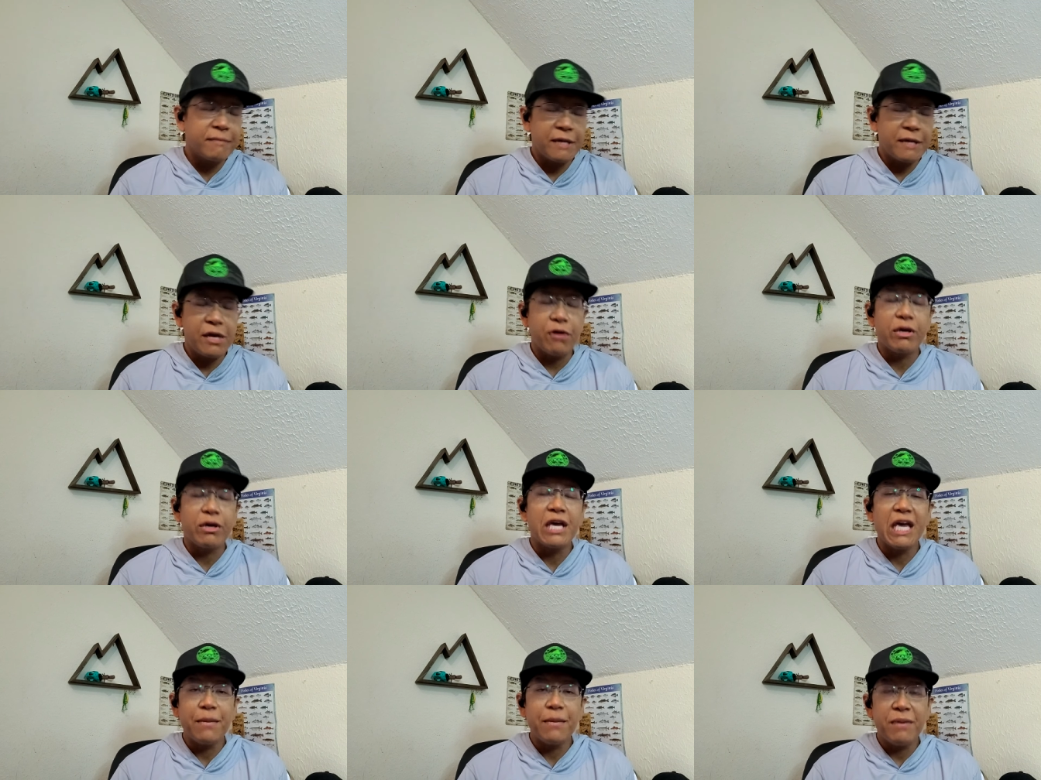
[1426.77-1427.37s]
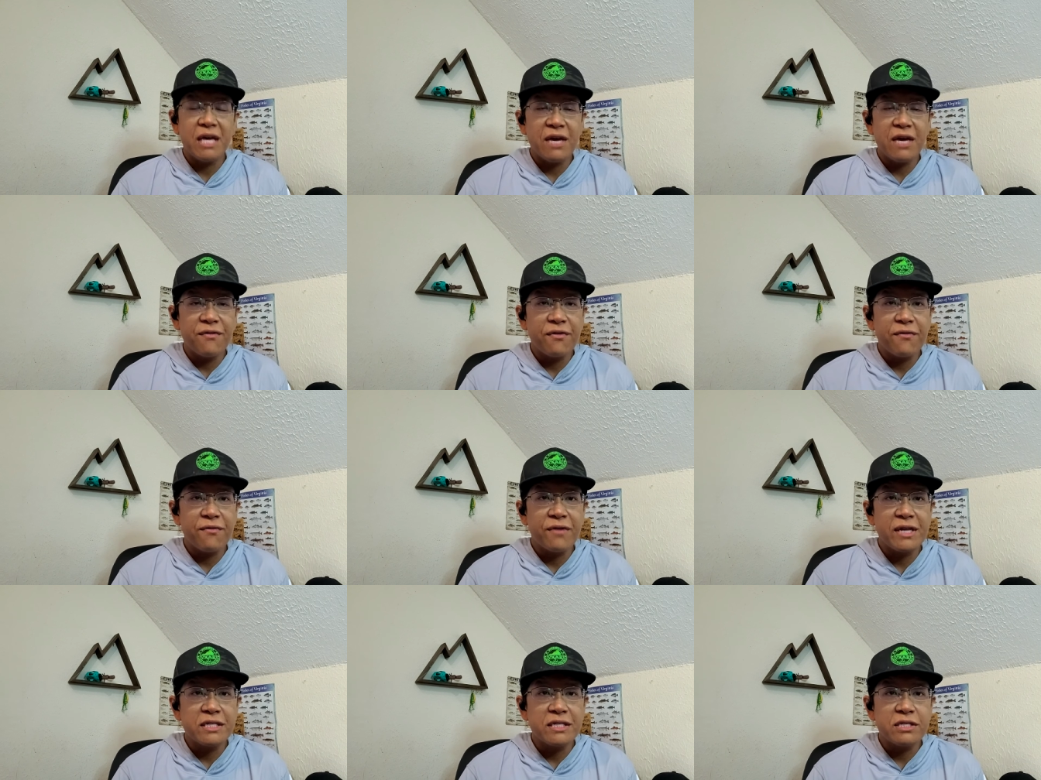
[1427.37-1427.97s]
you know K B F
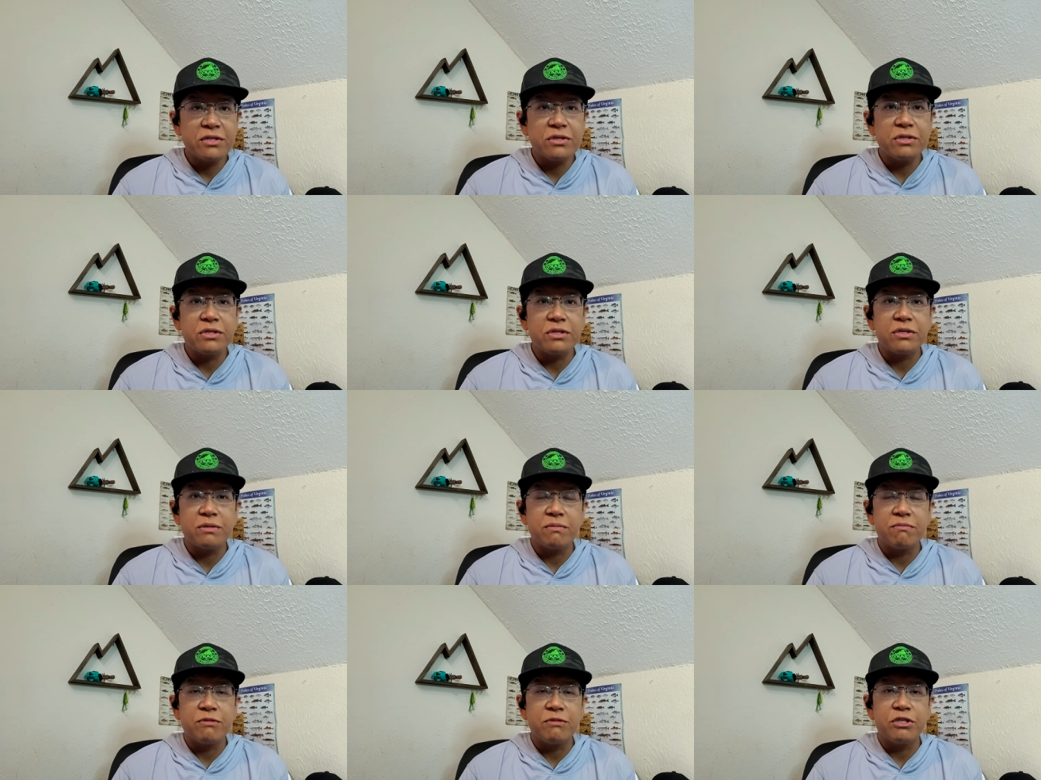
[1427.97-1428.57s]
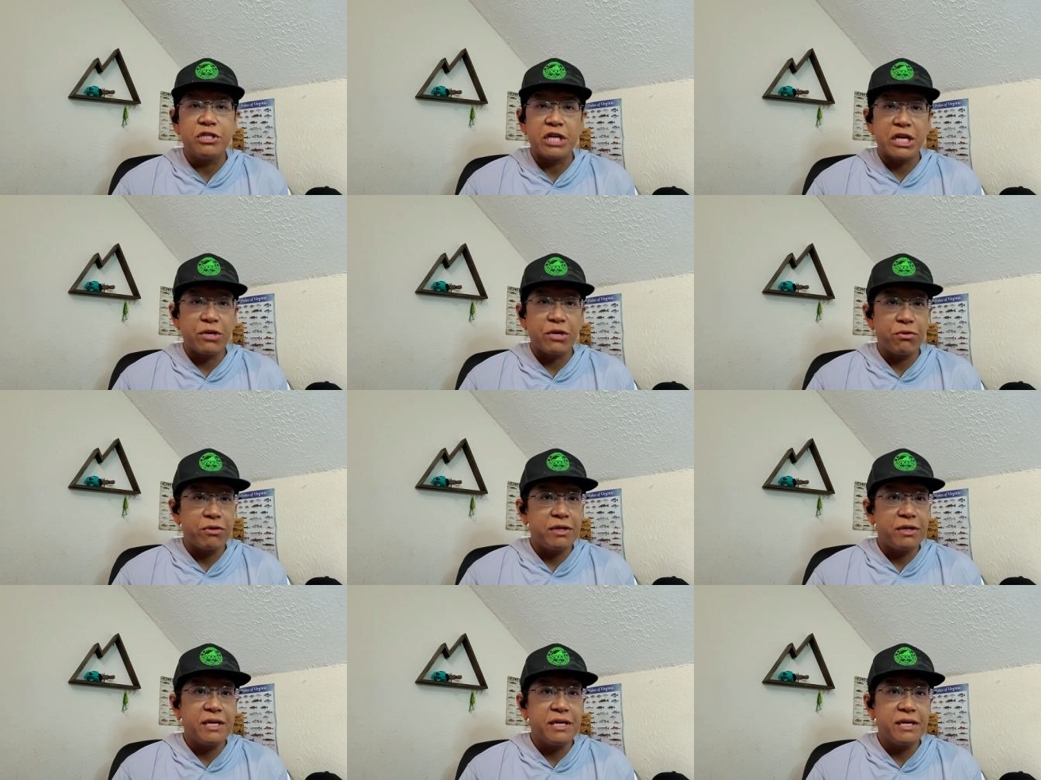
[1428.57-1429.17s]
events, because
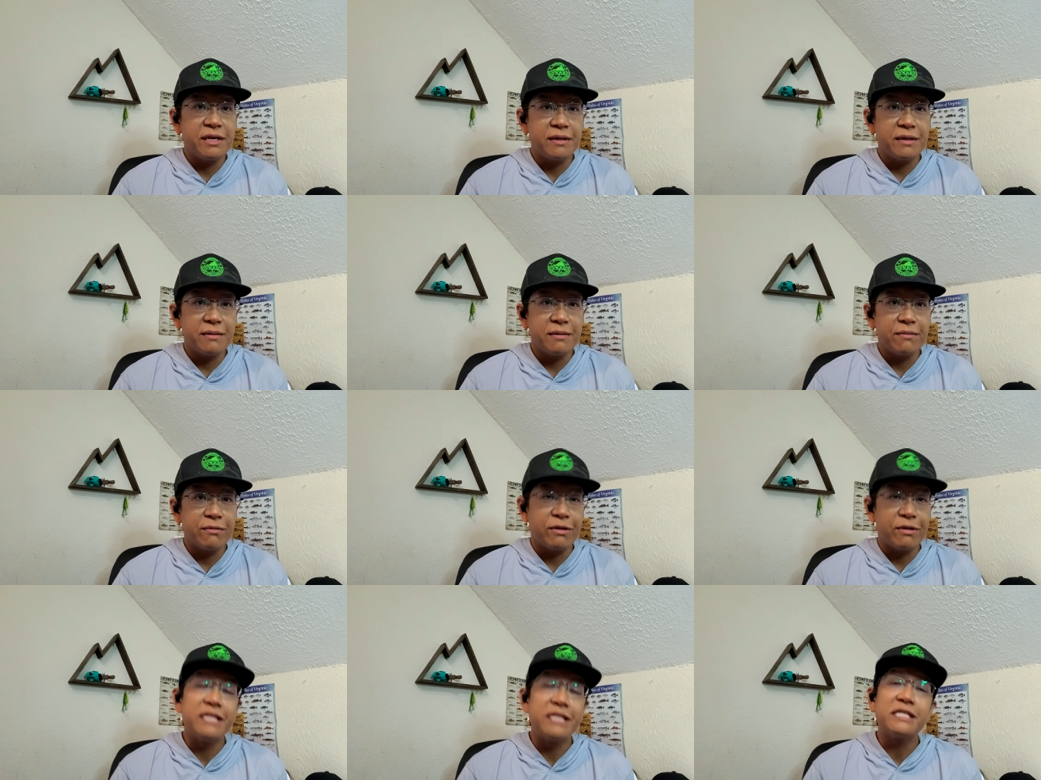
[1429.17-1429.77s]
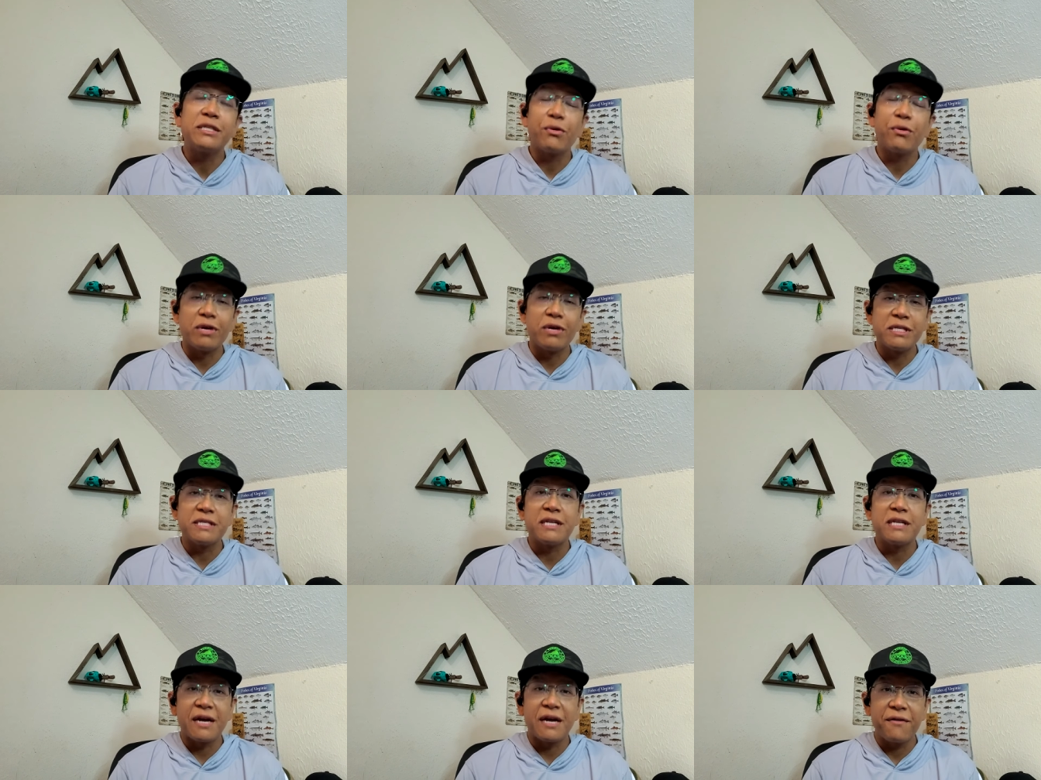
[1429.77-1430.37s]
generally, well, at least the
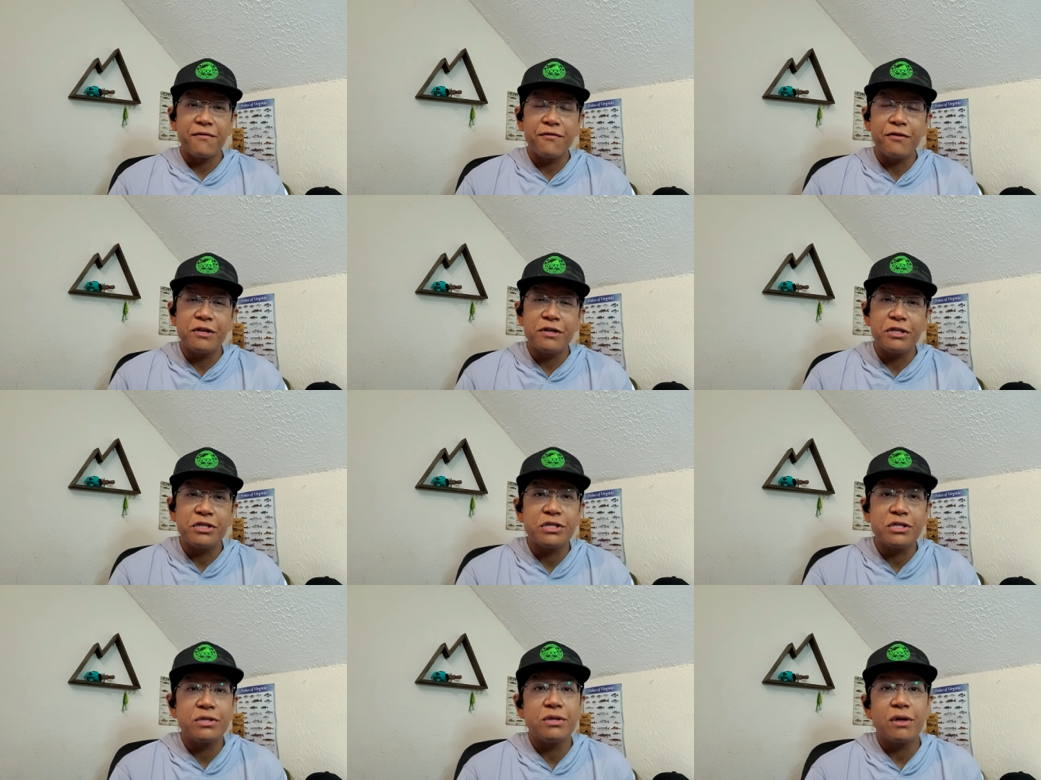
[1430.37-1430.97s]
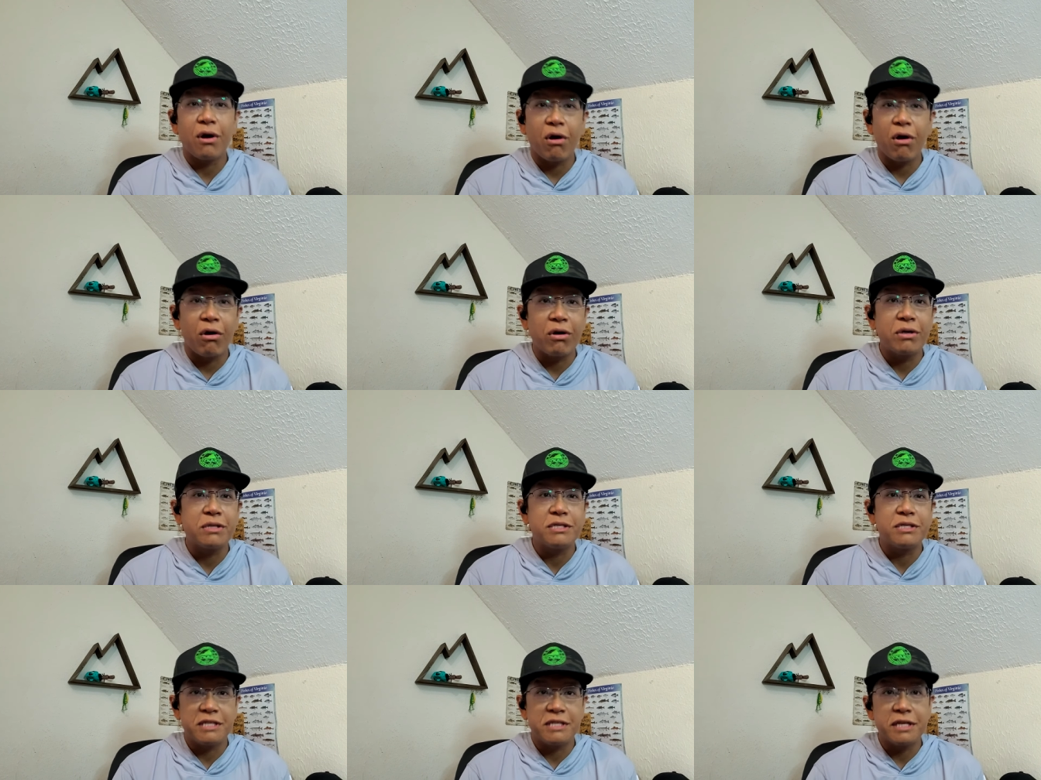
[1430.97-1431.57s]
ones that I fished
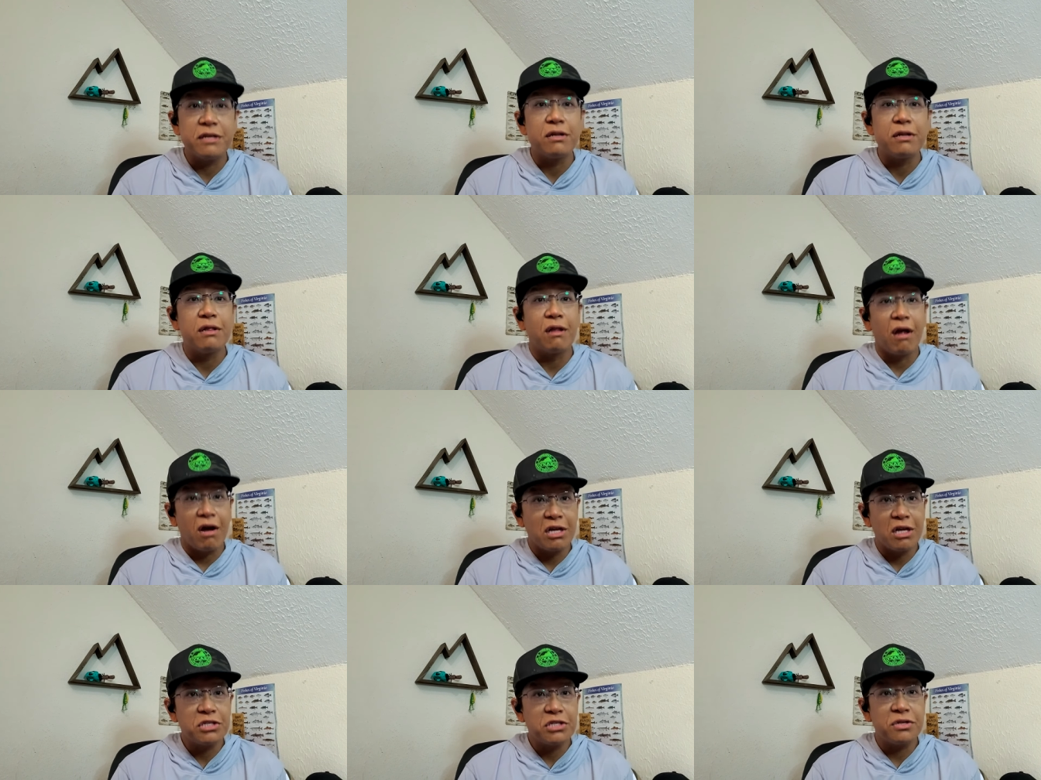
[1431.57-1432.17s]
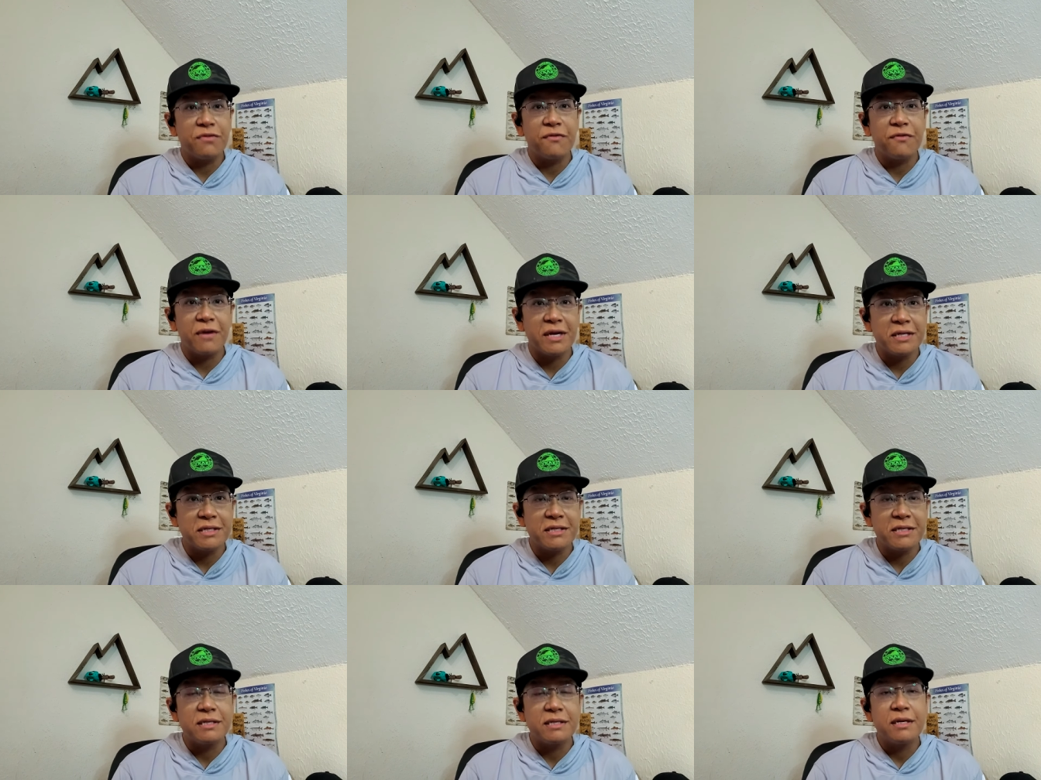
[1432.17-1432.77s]
aren't single launch
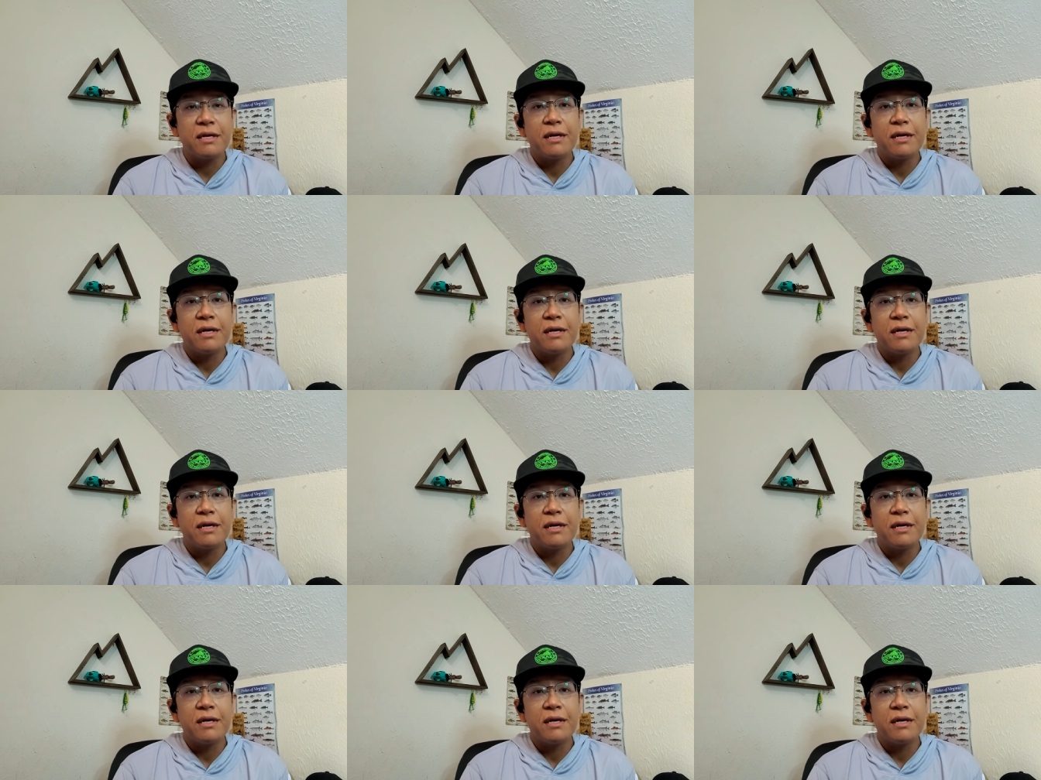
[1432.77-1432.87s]
events.